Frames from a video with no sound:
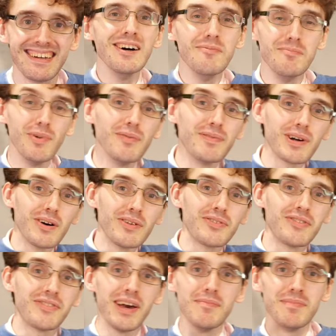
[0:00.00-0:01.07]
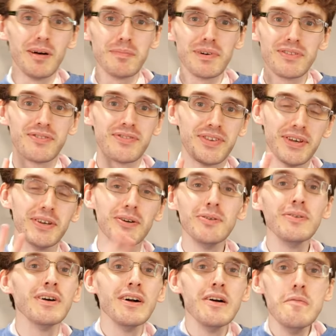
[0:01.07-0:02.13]
Moving on to tip number
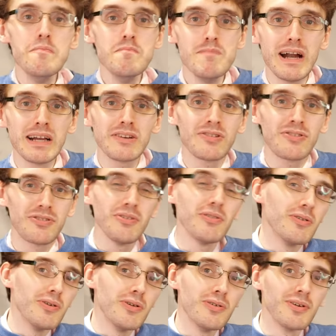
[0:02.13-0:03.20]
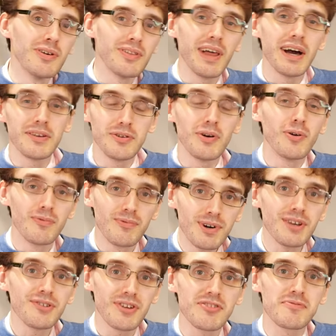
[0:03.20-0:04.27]
2, make sure that your
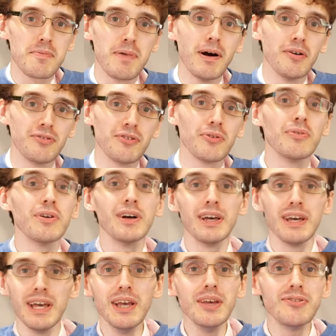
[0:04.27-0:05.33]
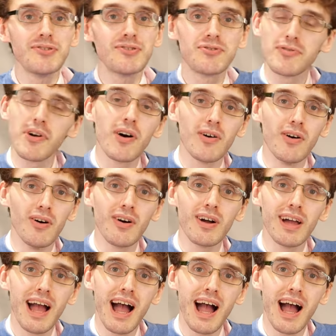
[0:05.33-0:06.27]
research proposal is strong.